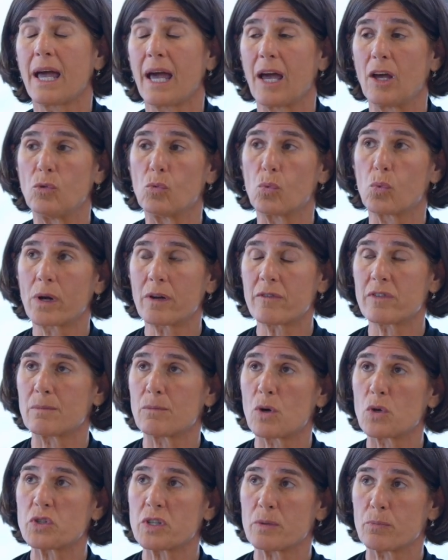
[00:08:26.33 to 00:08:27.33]
And one of the
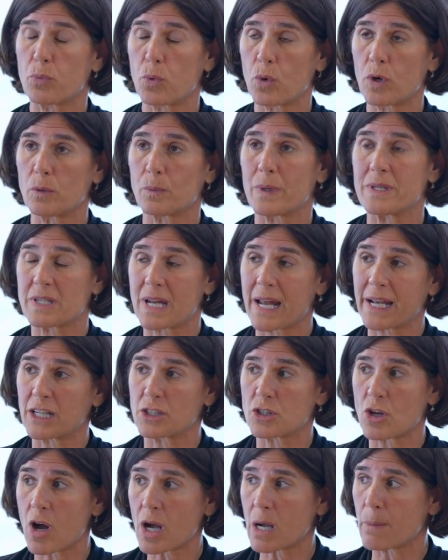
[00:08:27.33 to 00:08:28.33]
most important ones, and I
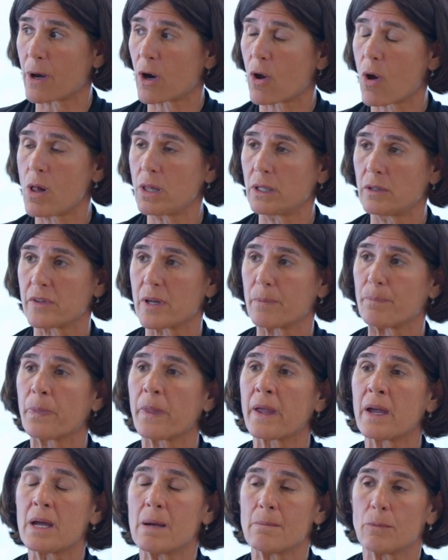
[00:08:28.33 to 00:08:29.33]
can talk about all of them,
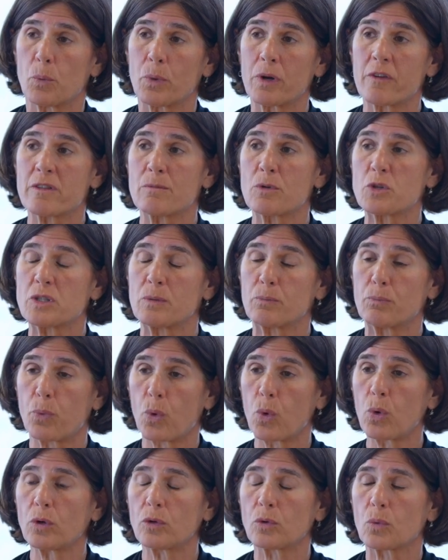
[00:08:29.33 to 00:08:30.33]
but one of the most
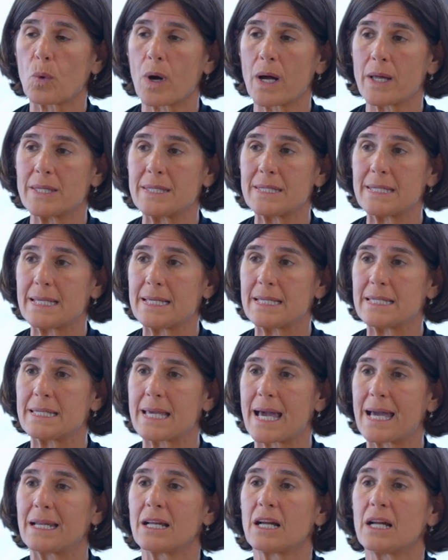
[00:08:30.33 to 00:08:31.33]
important ones is
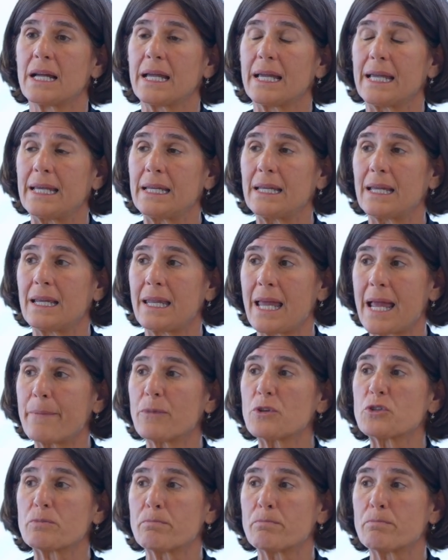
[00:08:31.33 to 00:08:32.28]
that it enables